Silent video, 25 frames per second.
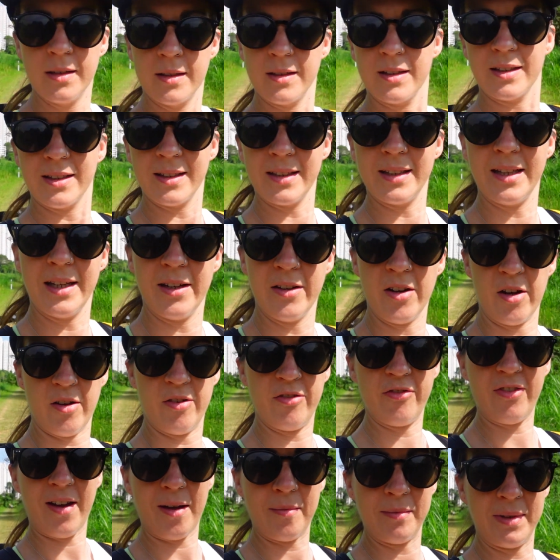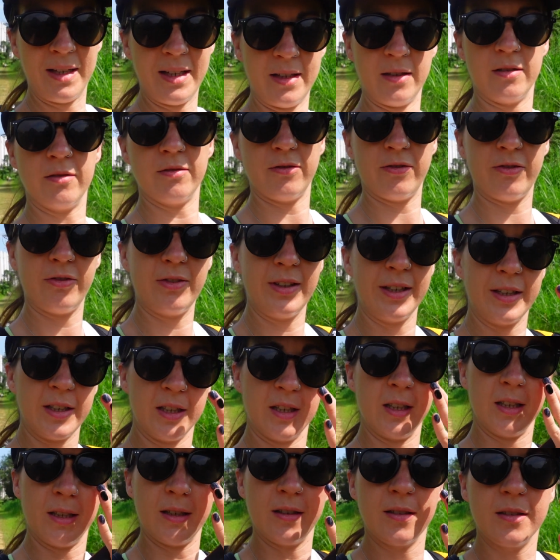You can hear a family of
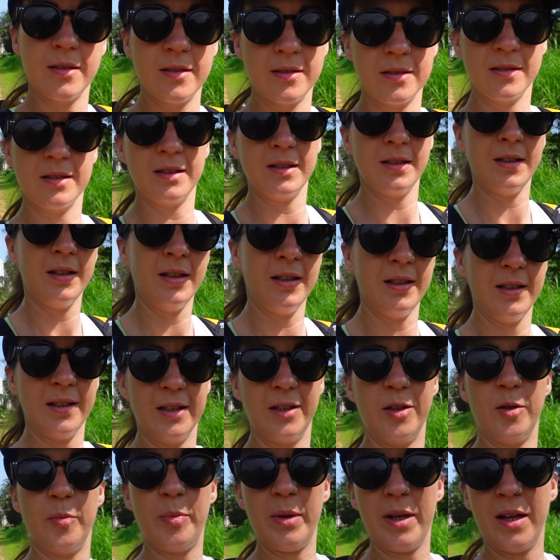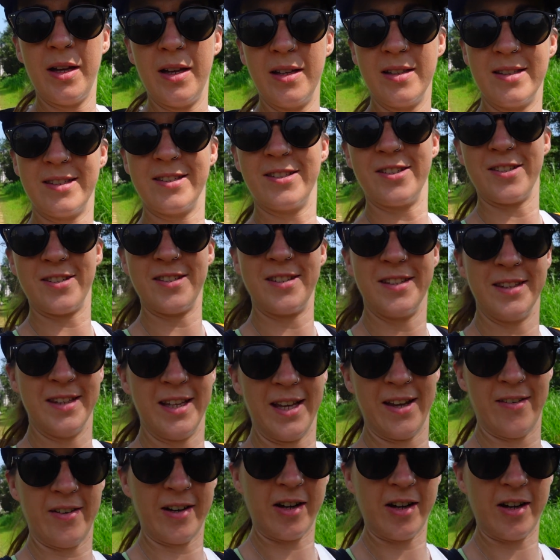little birds just in there.